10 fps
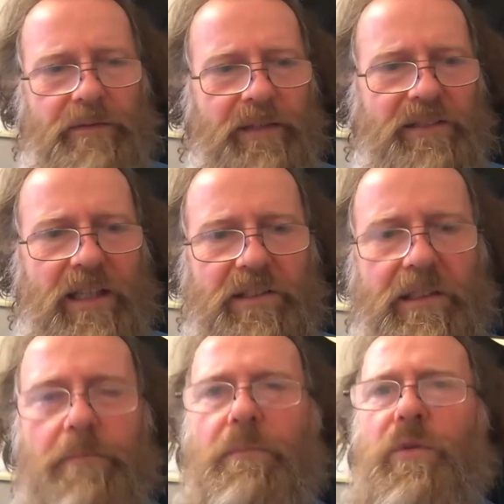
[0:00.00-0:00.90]

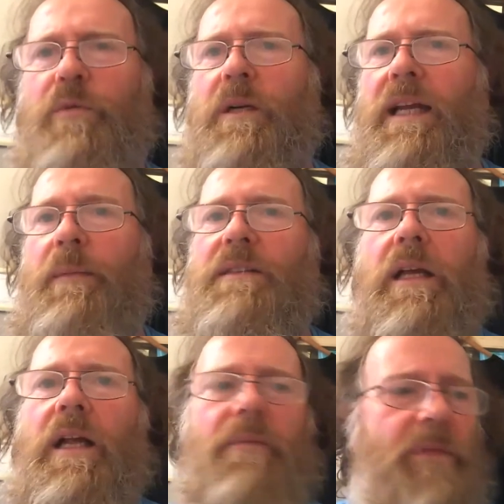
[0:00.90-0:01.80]
fantastic movement. I mean,
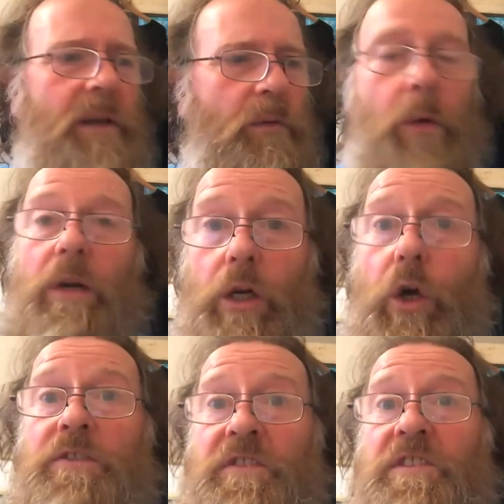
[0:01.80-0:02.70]
there were lost